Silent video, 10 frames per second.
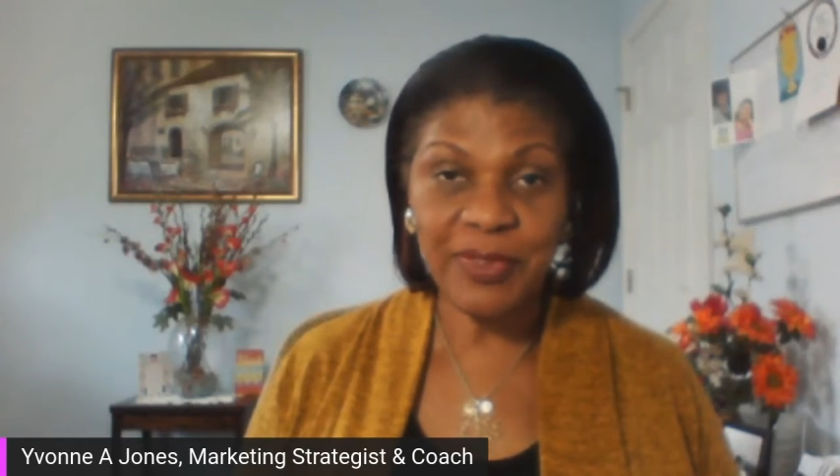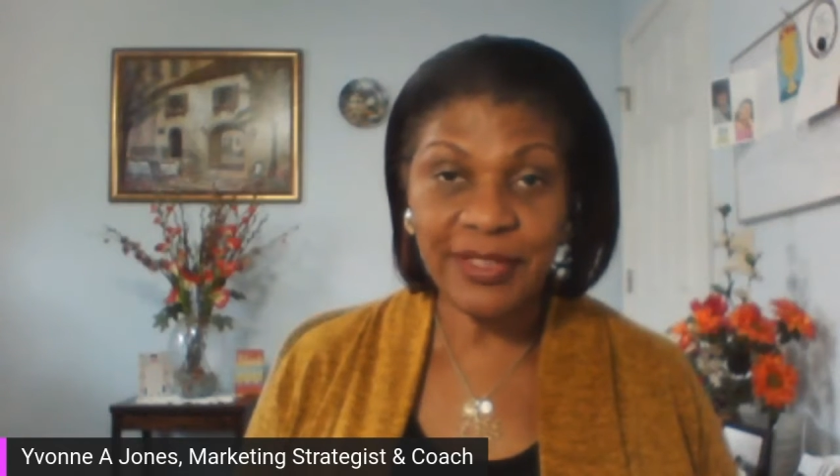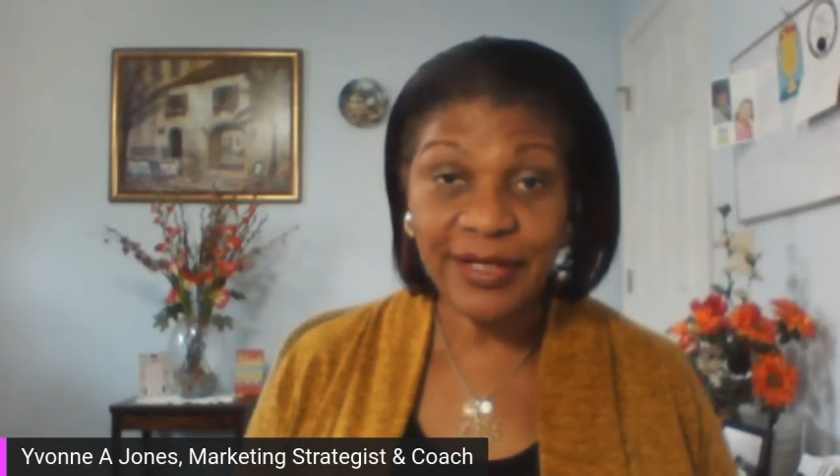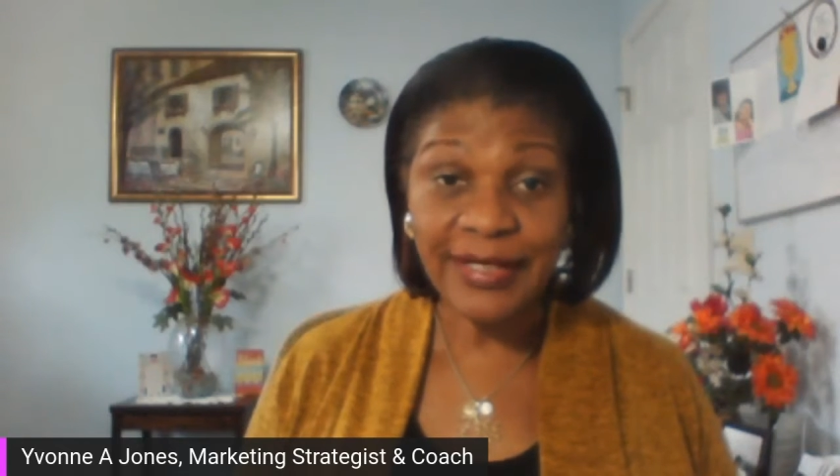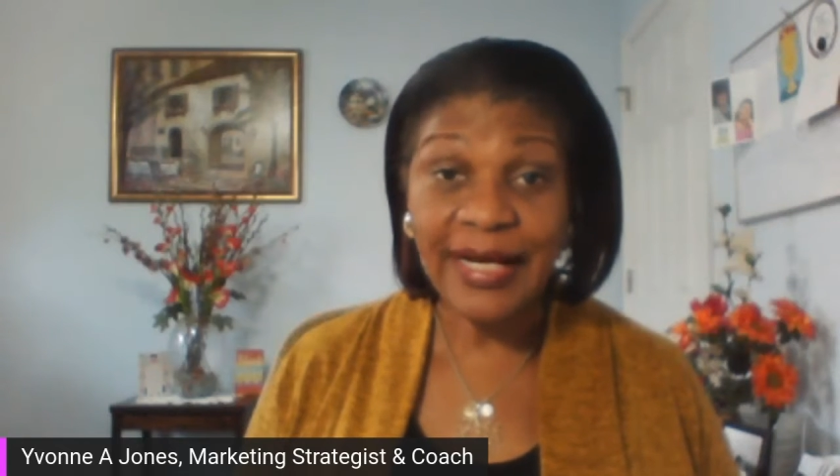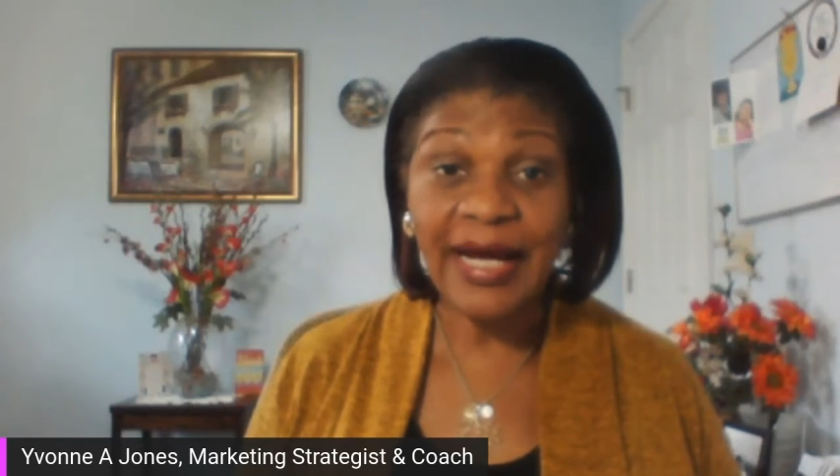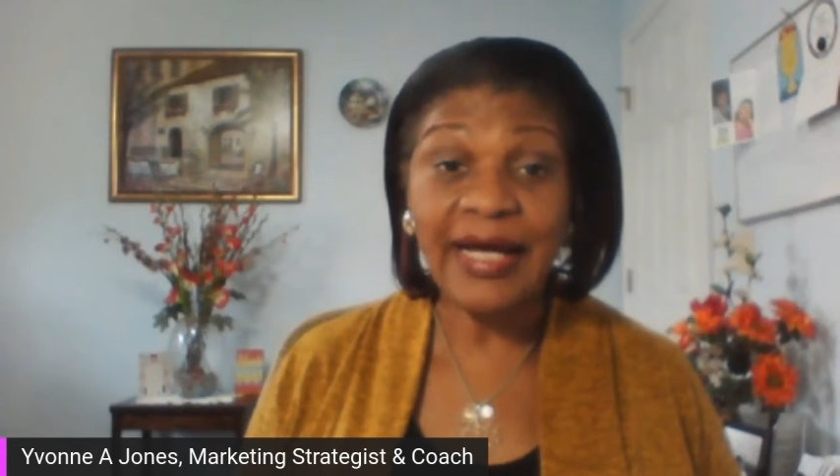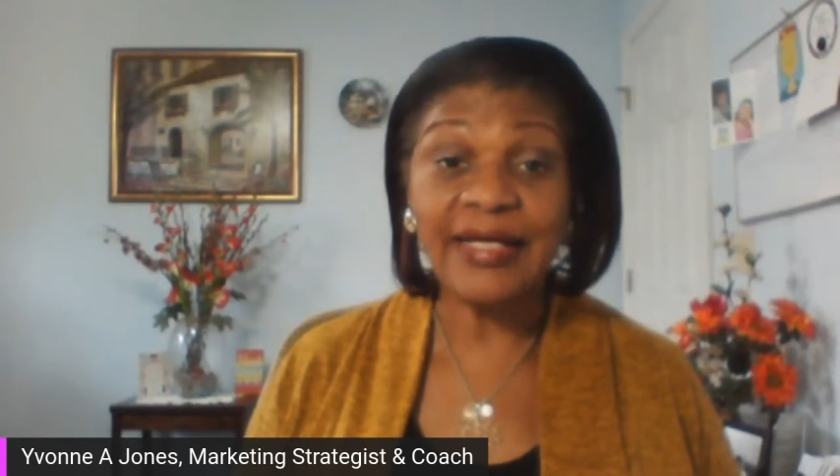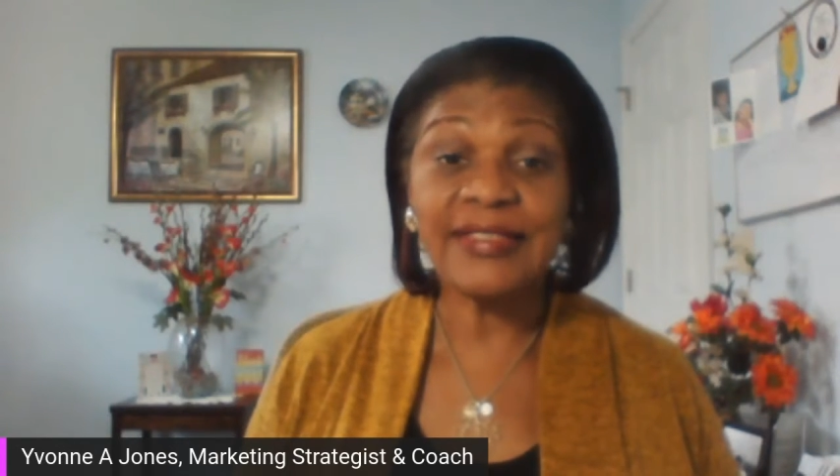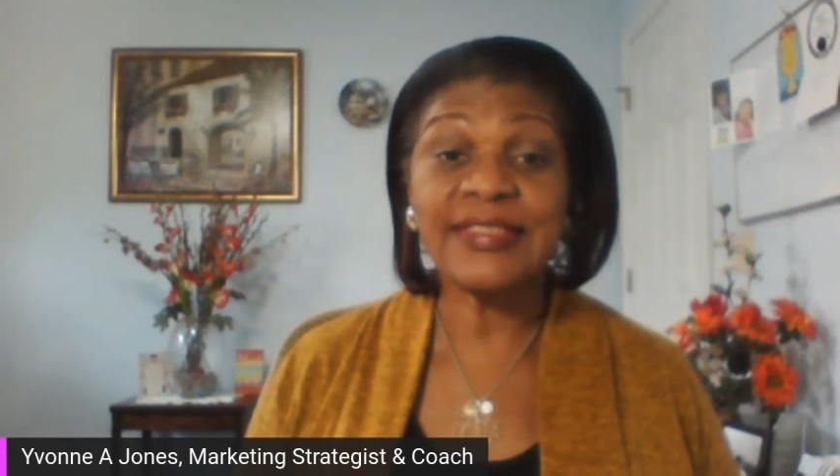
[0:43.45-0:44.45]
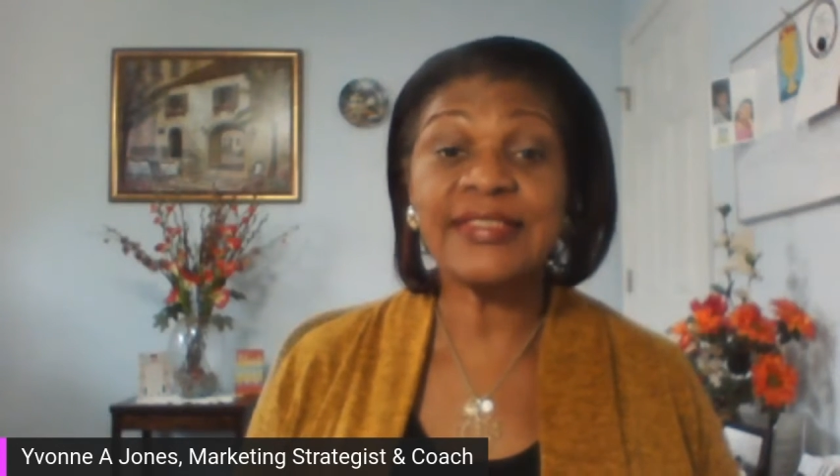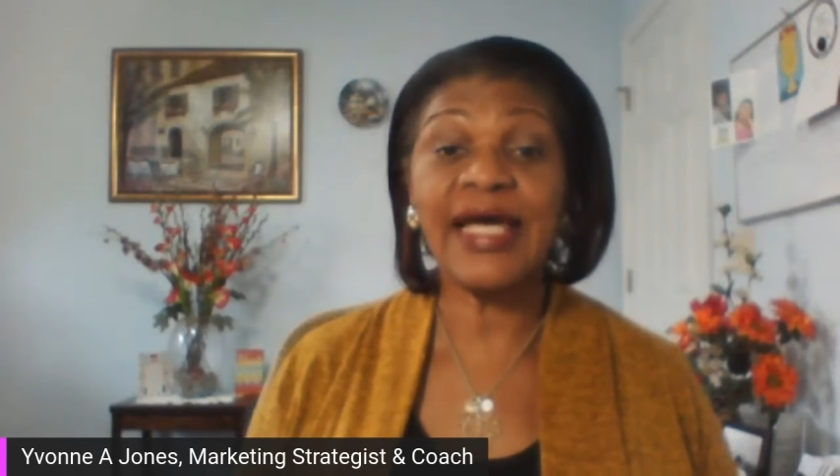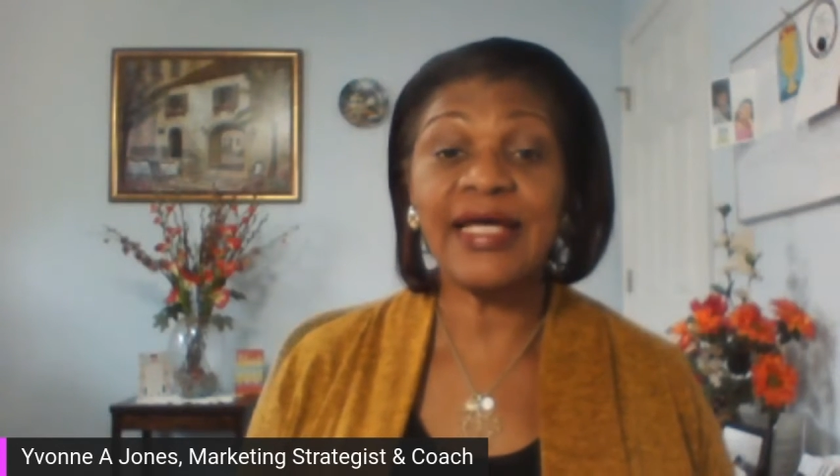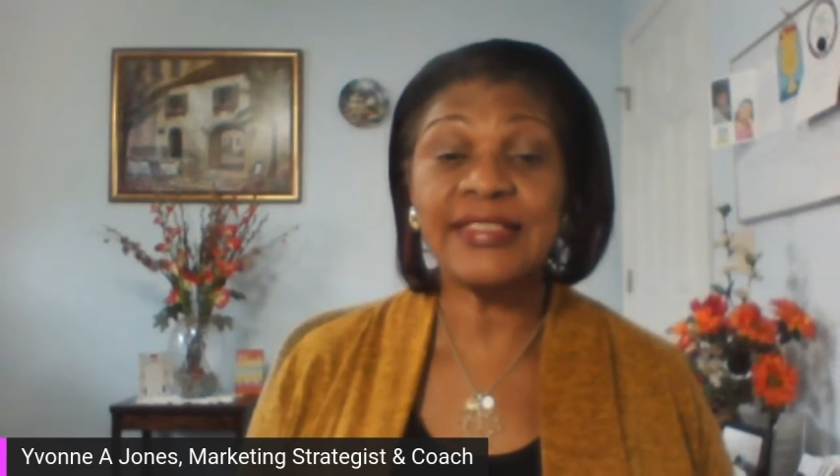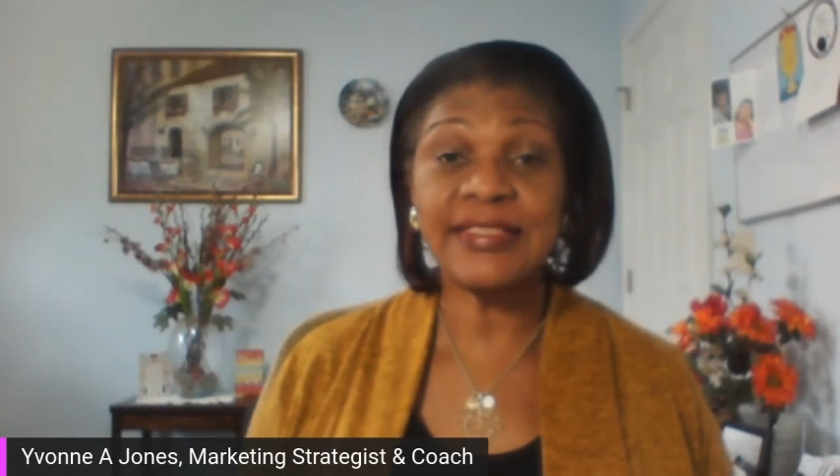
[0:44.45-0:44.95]
with their
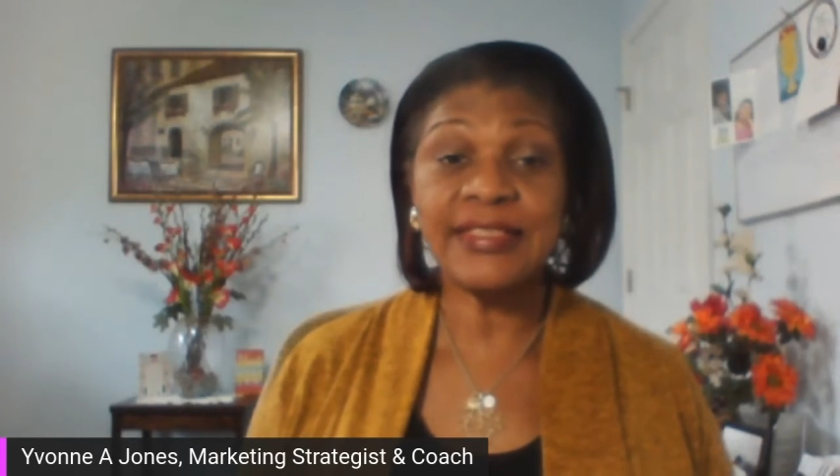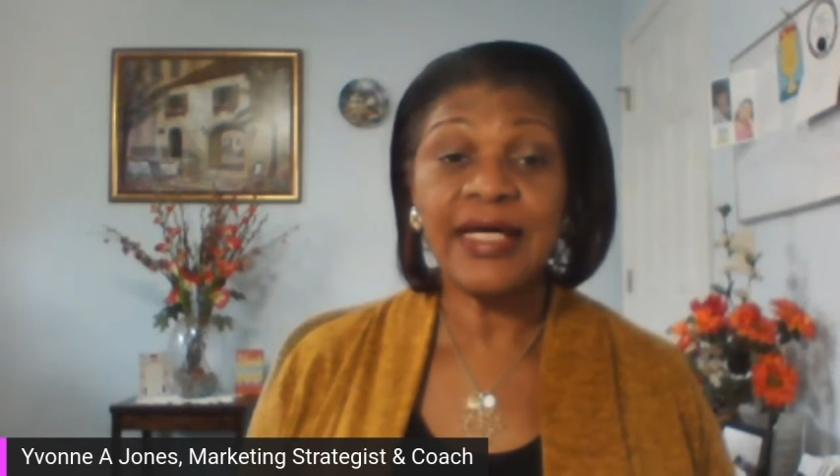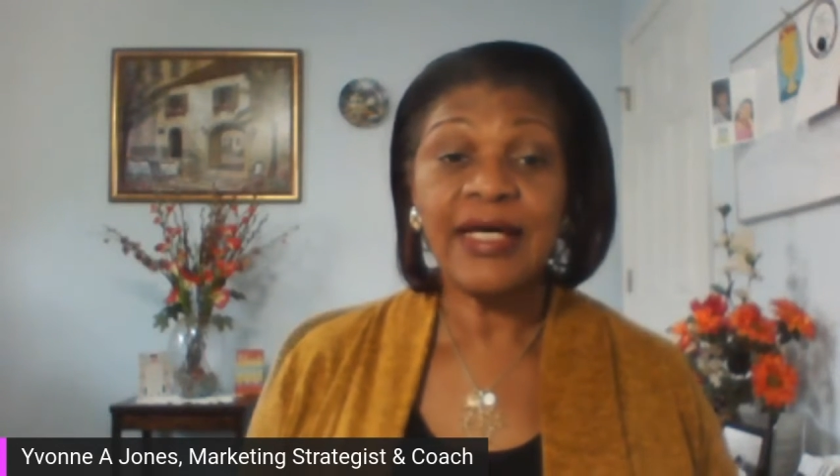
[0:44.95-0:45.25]
clients and